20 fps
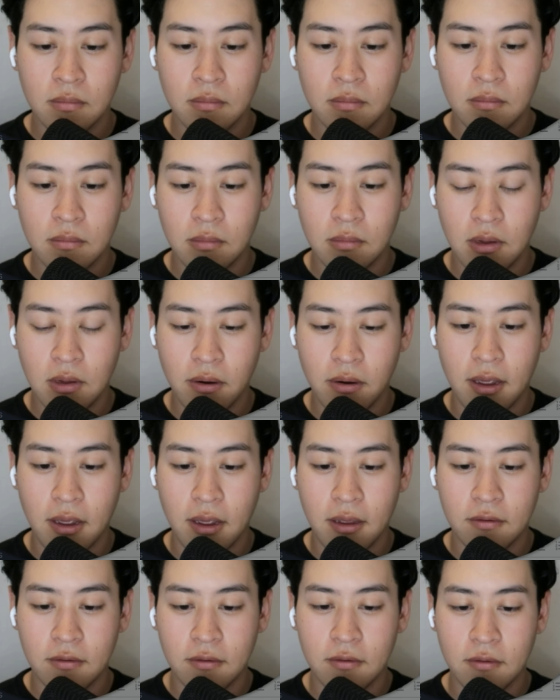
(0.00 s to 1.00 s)
All right,
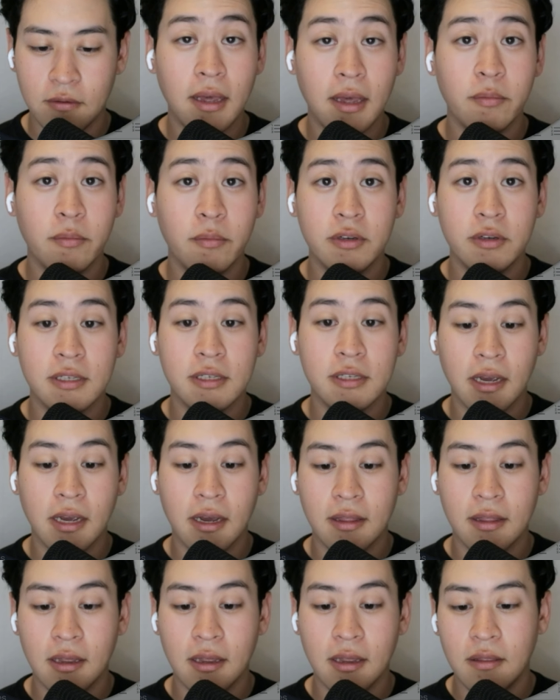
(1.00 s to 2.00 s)
so now that we just got
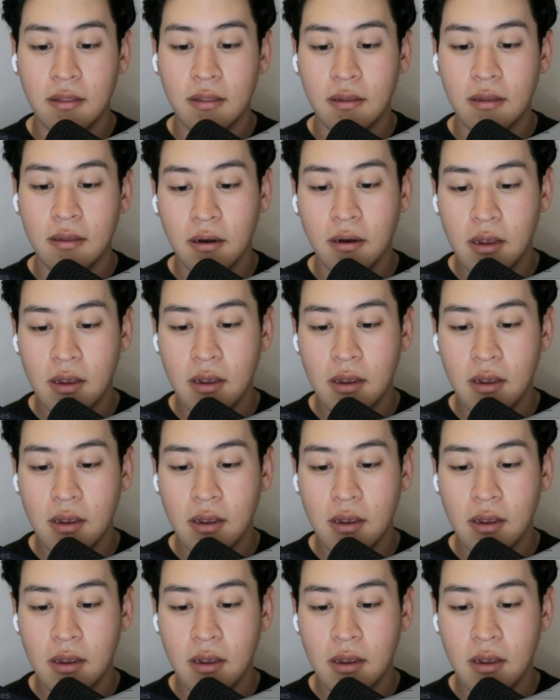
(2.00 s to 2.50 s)
that in there,